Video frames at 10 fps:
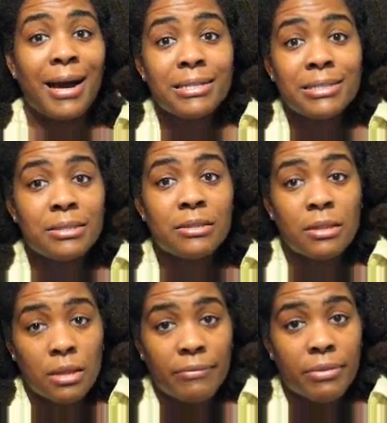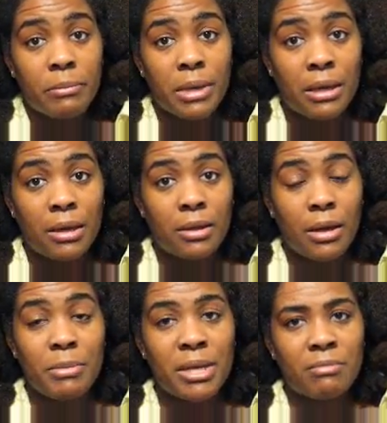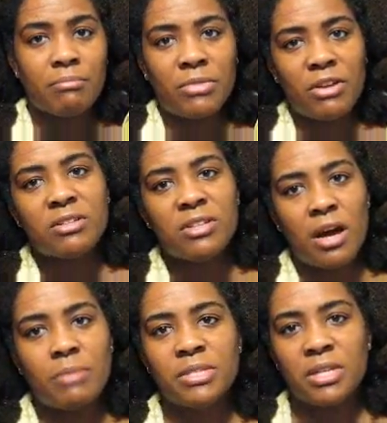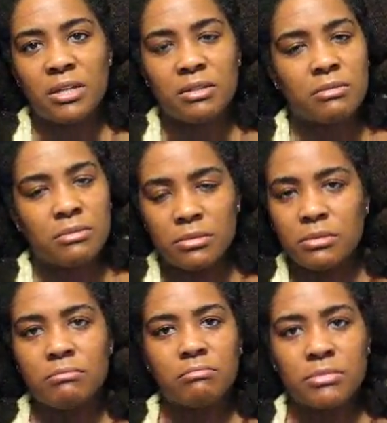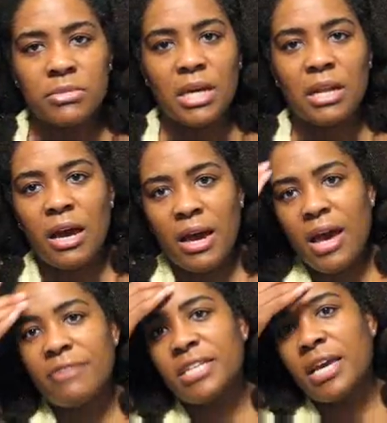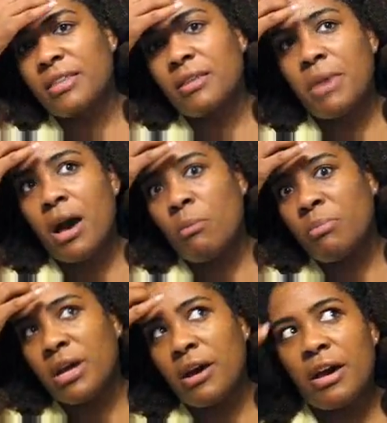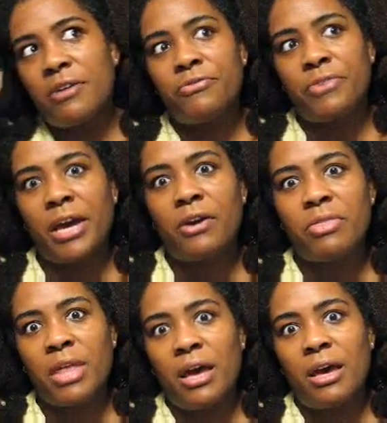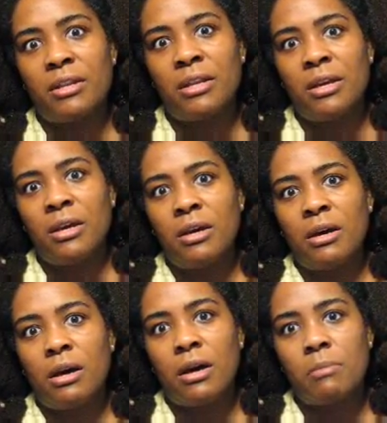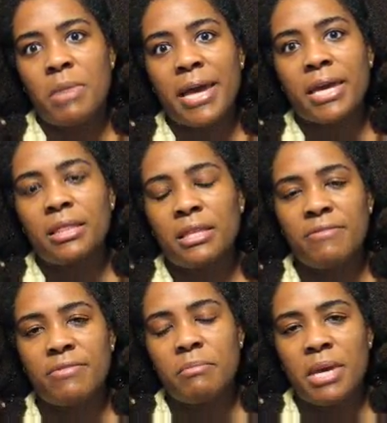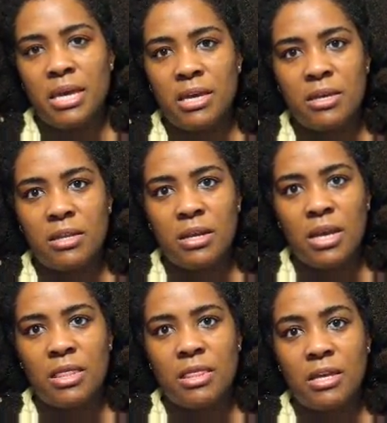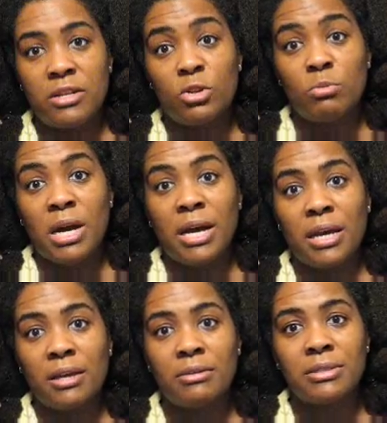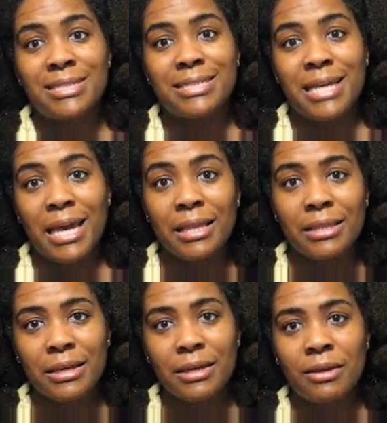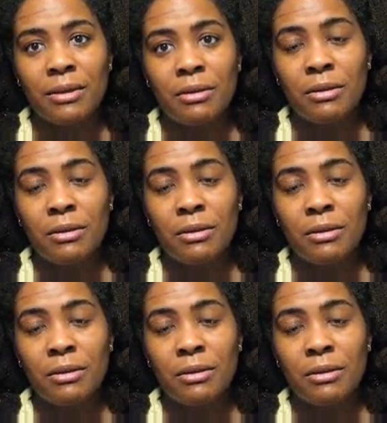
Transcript: I tend to leave them in. I mean, there are times that I have taken them out, but I have found that I can leave them in and then do my detangling,